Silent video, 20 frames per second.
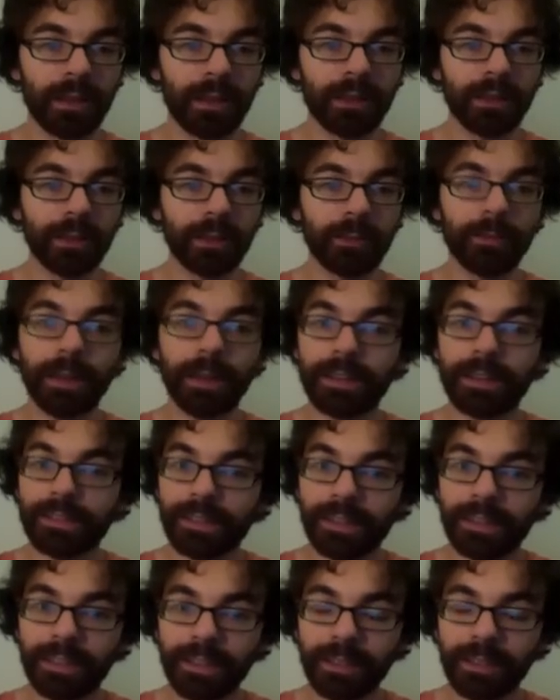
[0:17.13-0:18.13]
Now the
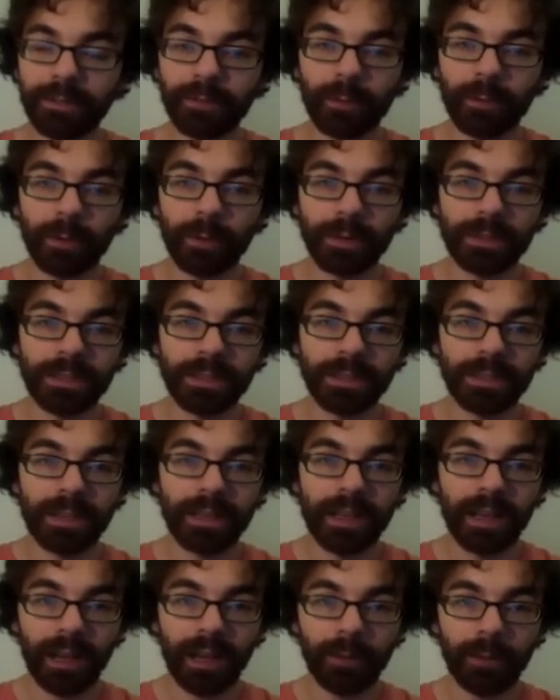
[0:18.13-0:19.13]
vexing thing, of course, is
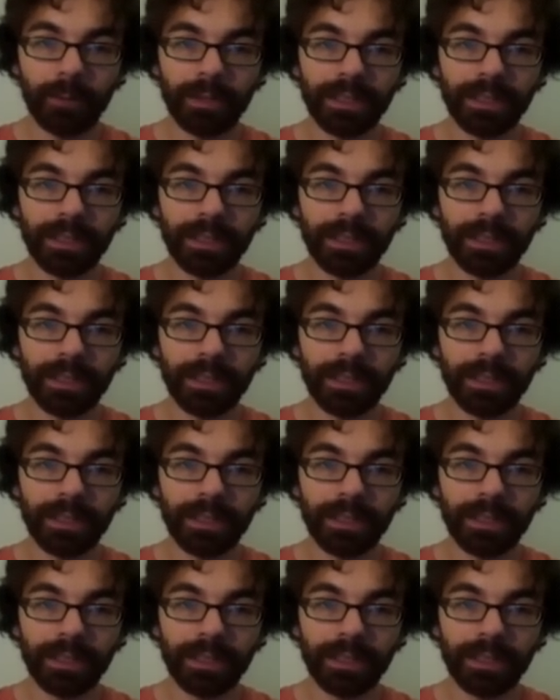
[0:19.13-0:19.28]
I want